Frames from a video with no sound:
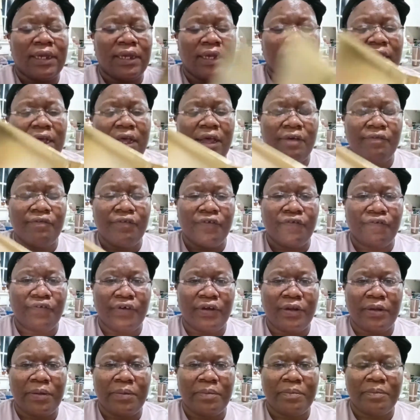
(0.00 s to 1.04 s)
cover
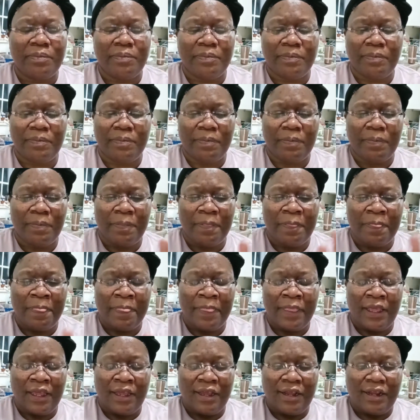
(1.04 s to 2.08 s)
from
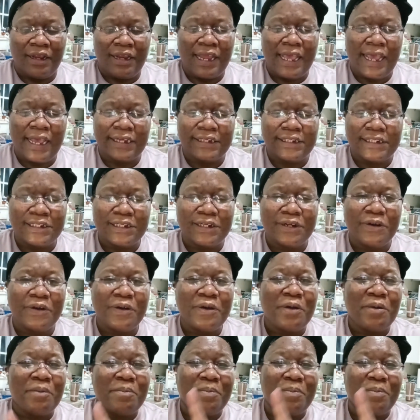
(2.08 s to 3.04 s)
last year.